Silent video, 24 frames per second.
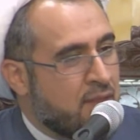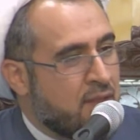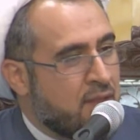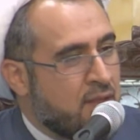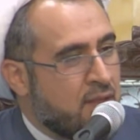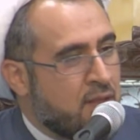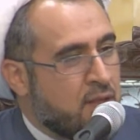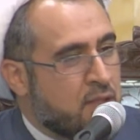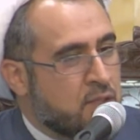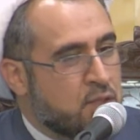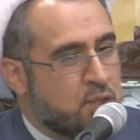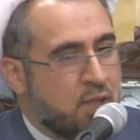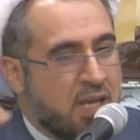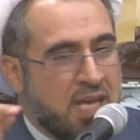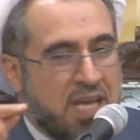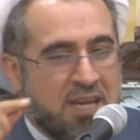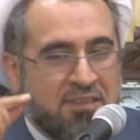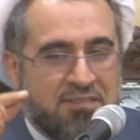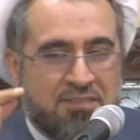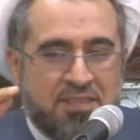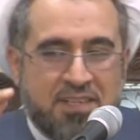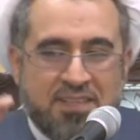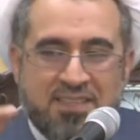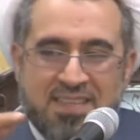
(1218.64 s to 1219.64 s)
So
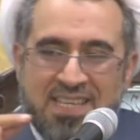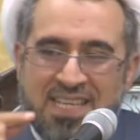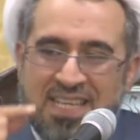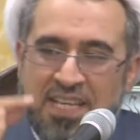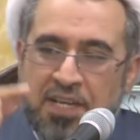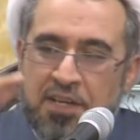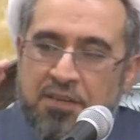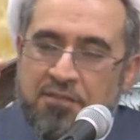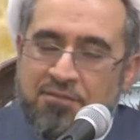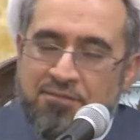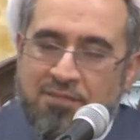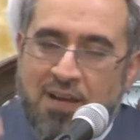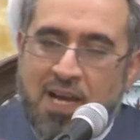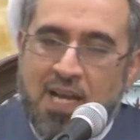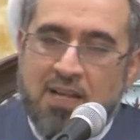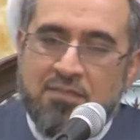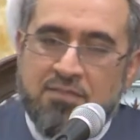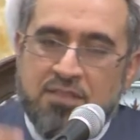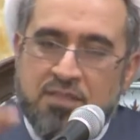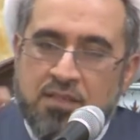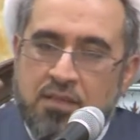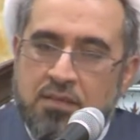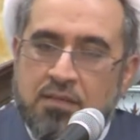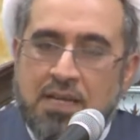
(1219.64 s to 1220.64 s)
everything
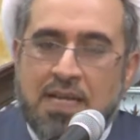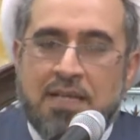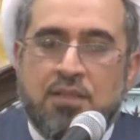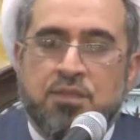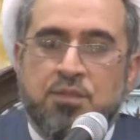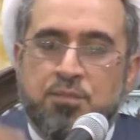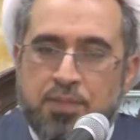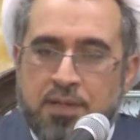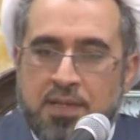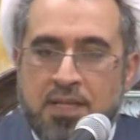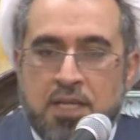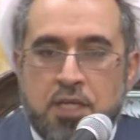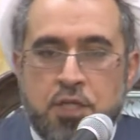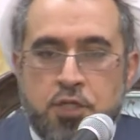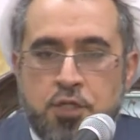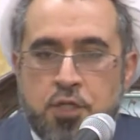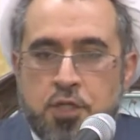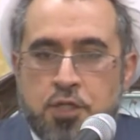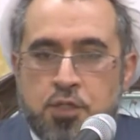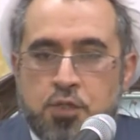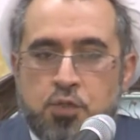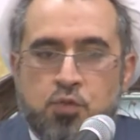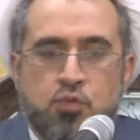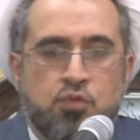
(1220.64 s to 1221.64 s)
revolves around
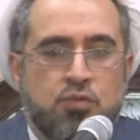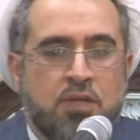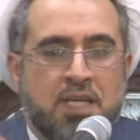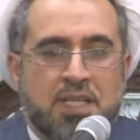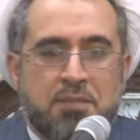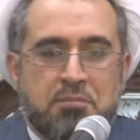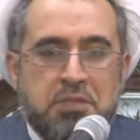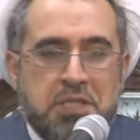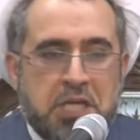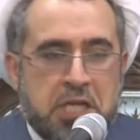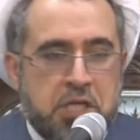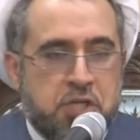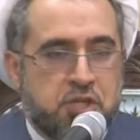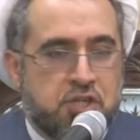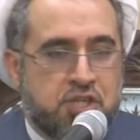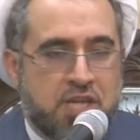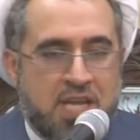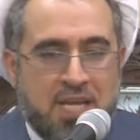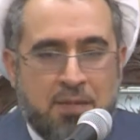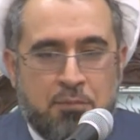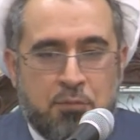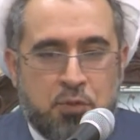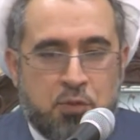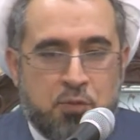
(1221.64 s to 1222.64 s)
pleasures. Do not be
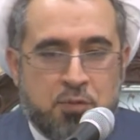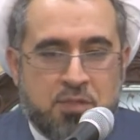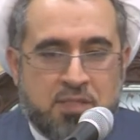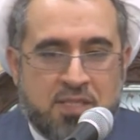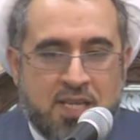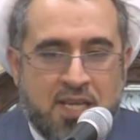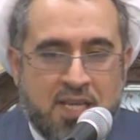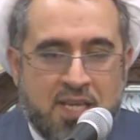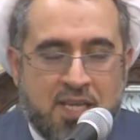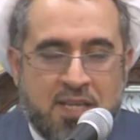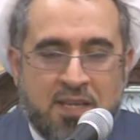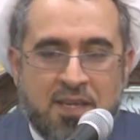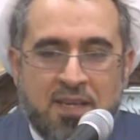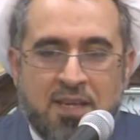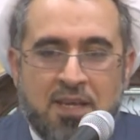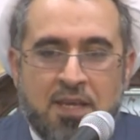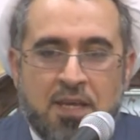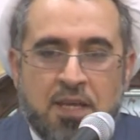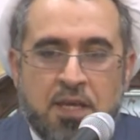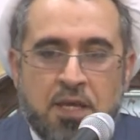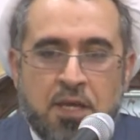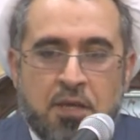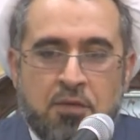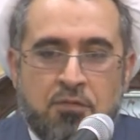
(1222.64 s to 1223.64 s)
ashamed to say,
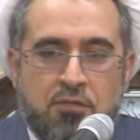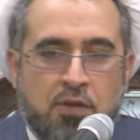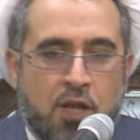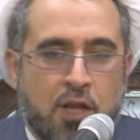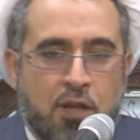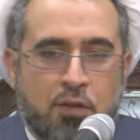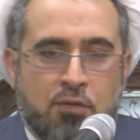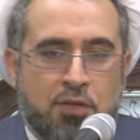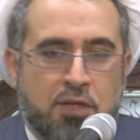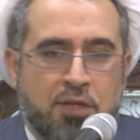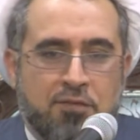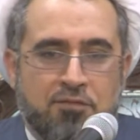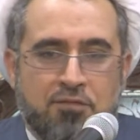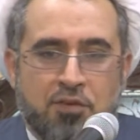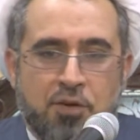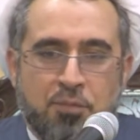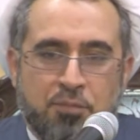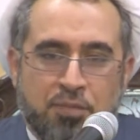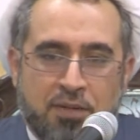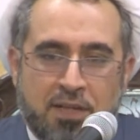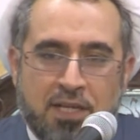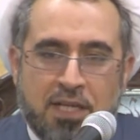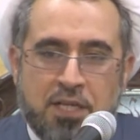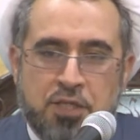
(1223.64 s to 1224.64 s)
we are looking for
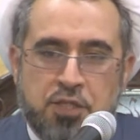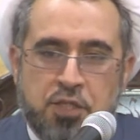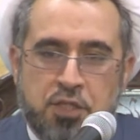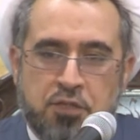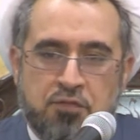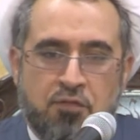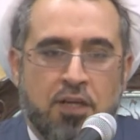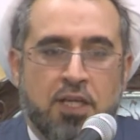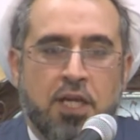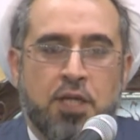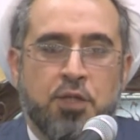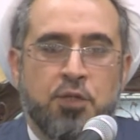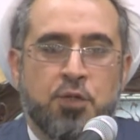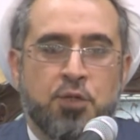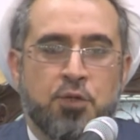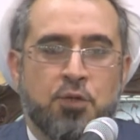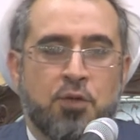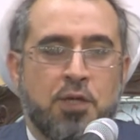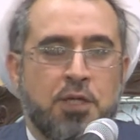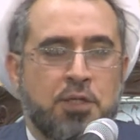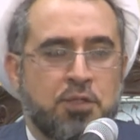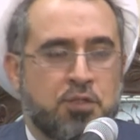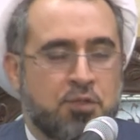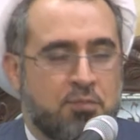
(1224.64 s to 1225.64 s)
pleasures. Why are you
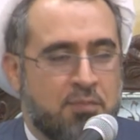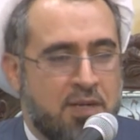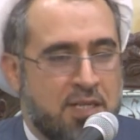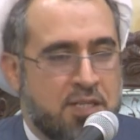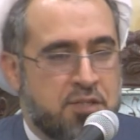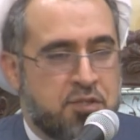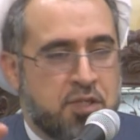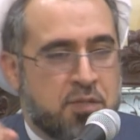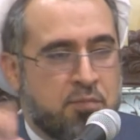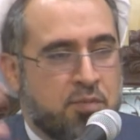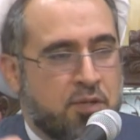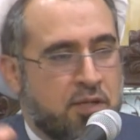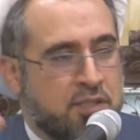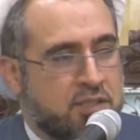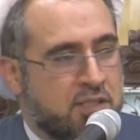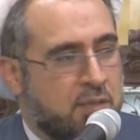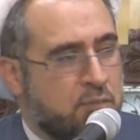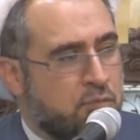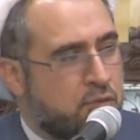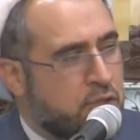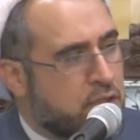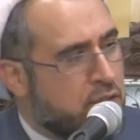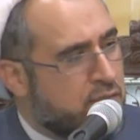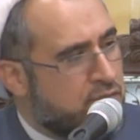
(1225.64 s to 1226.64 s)
going to masjid? Because I'm
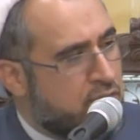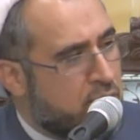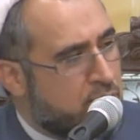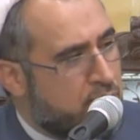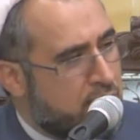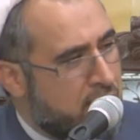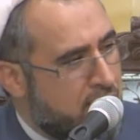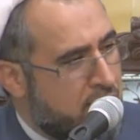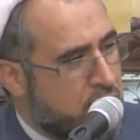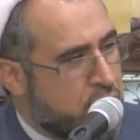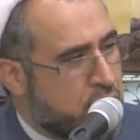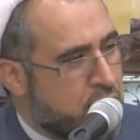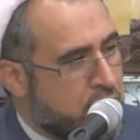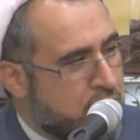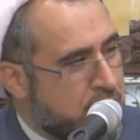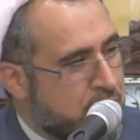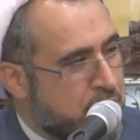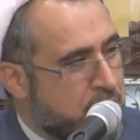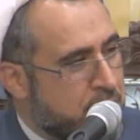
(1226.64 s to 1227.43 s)
looking for pleasures.